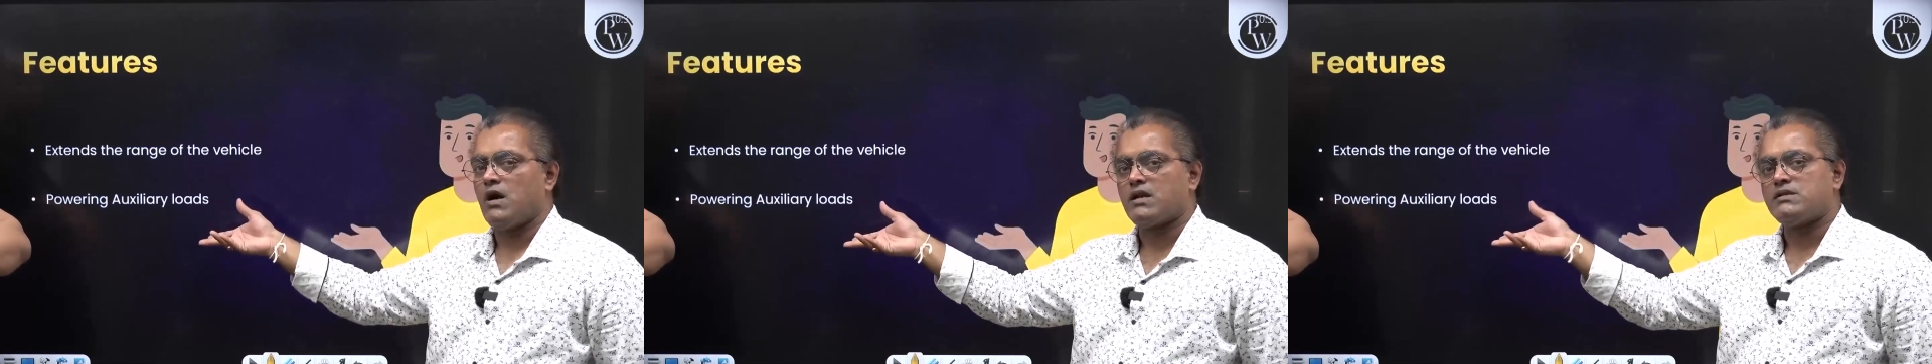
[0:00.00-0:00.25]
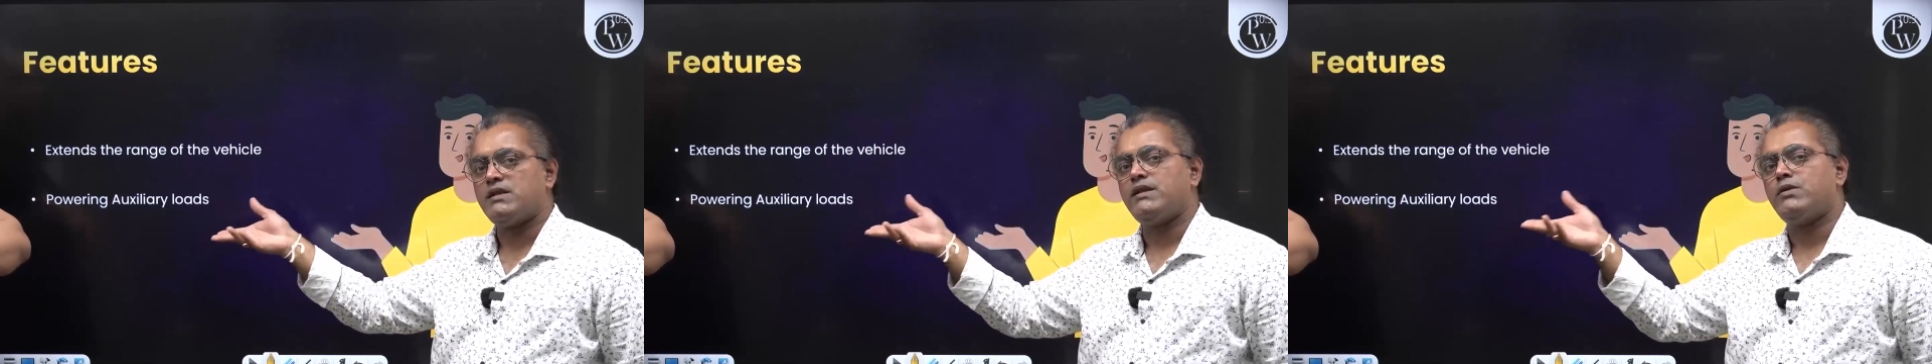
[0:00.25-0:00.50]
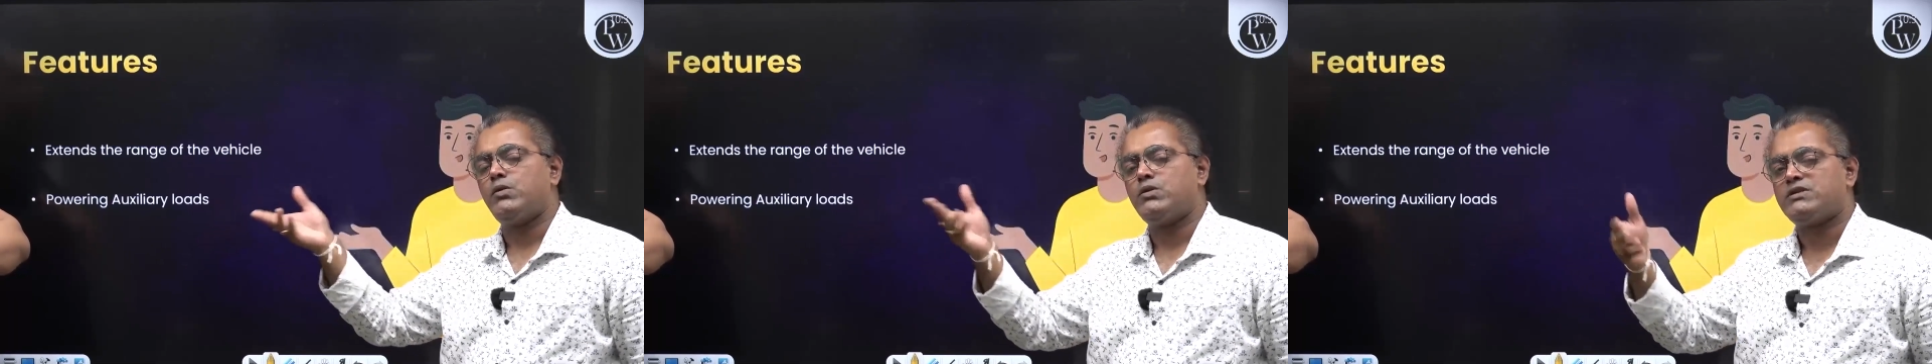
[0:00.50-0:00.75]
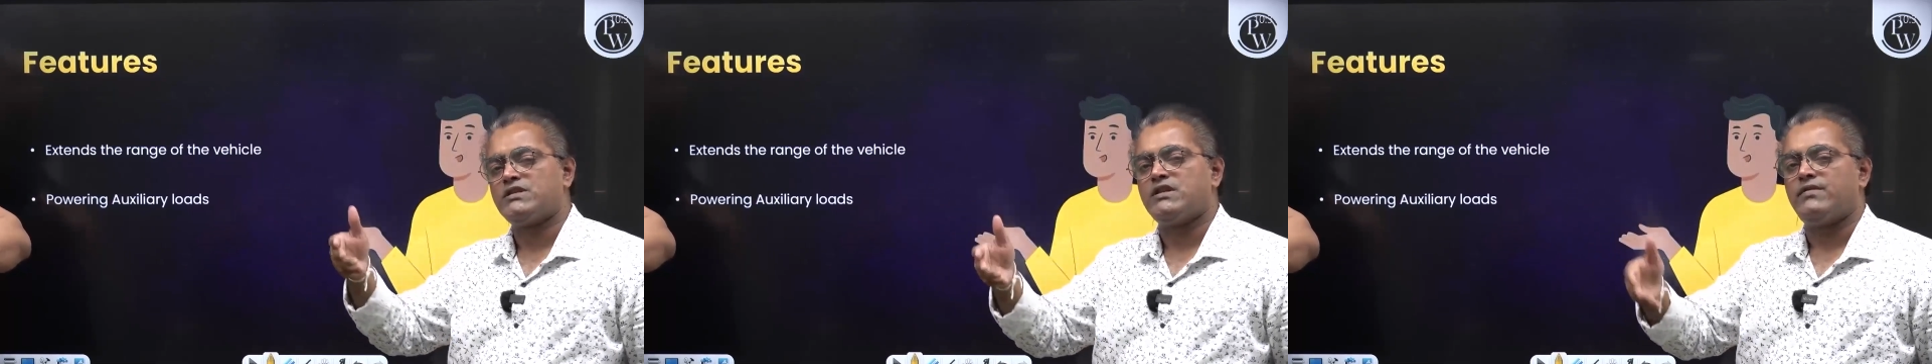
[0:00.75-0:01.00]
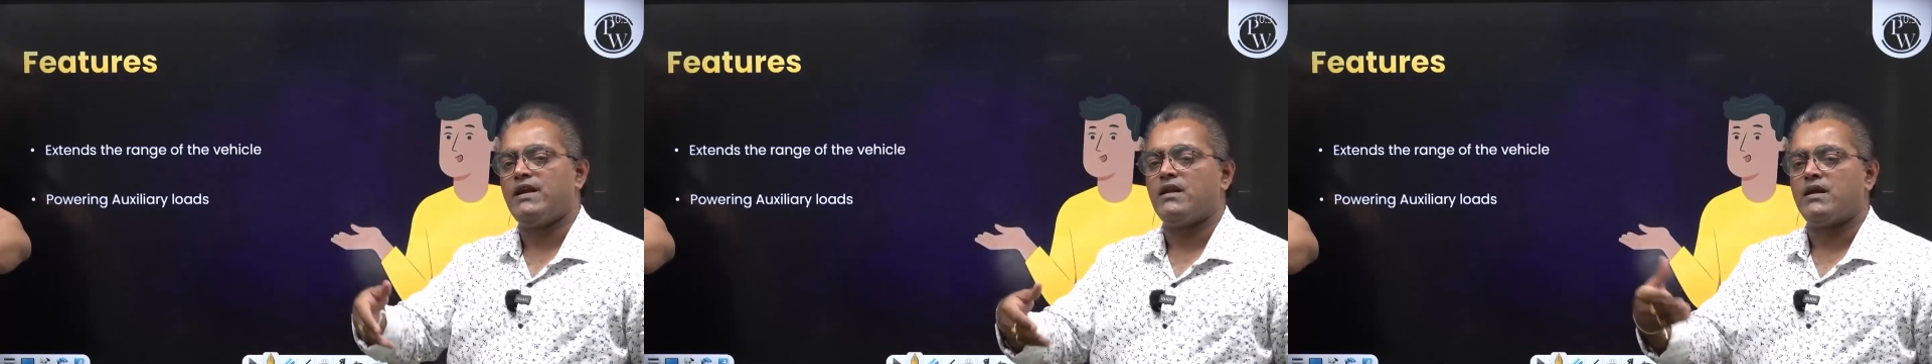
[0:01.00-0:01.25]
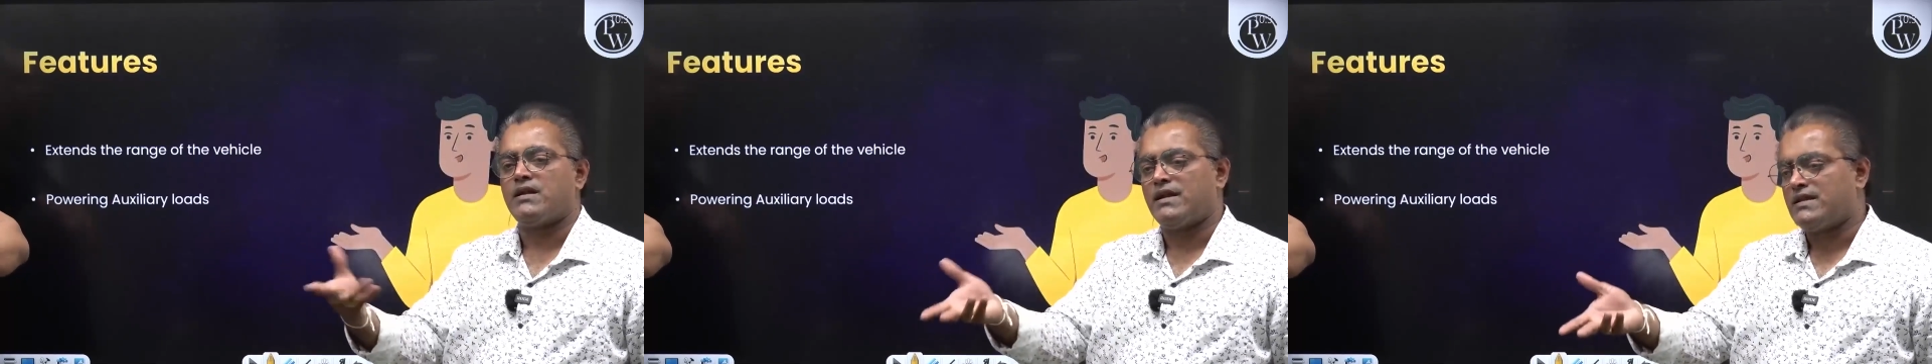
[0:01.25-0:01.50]
Auxiliary loads in the
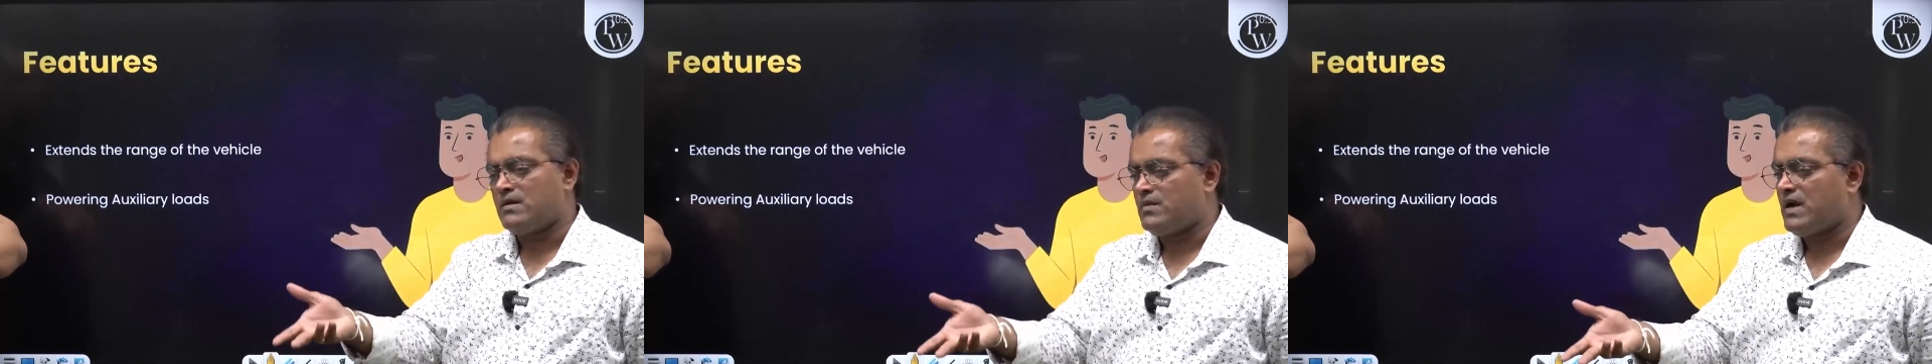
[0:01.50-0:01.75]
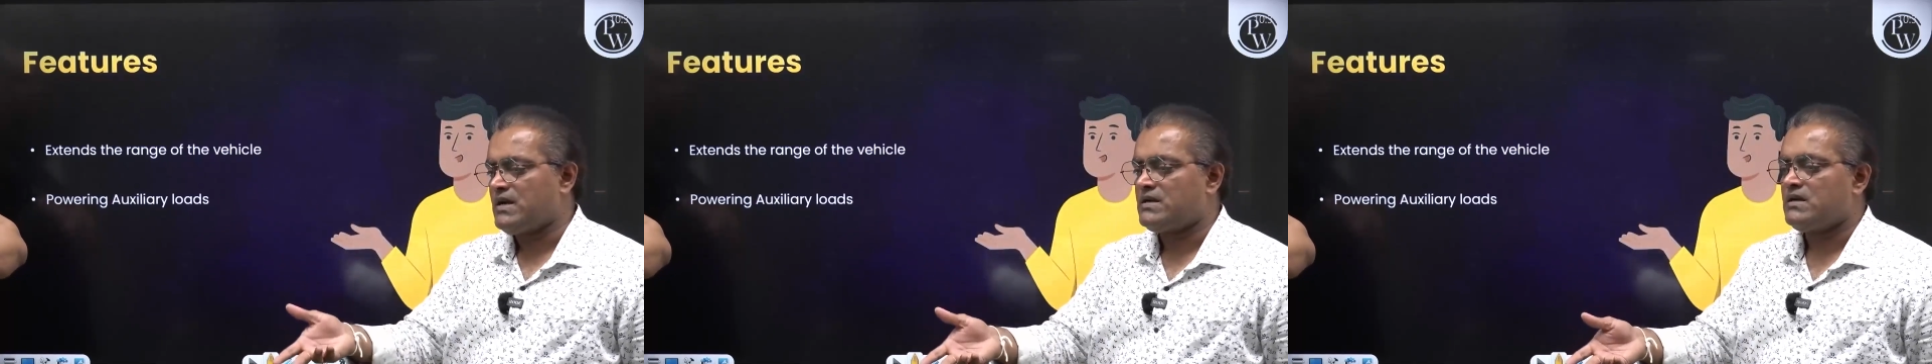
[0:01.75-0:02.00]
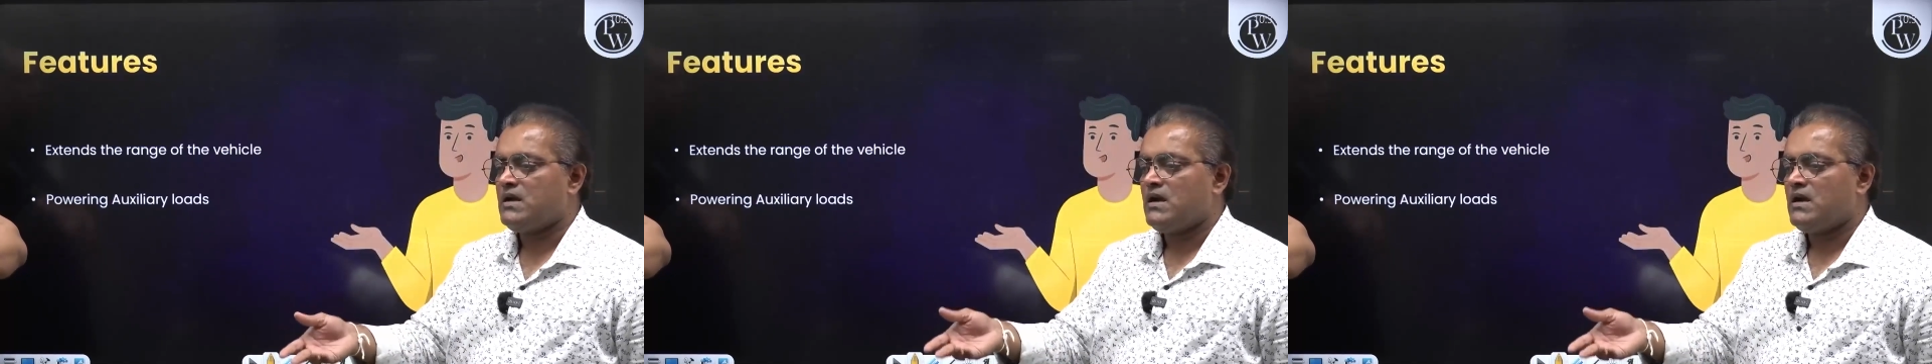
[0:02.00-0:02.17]
vehicle are nothing but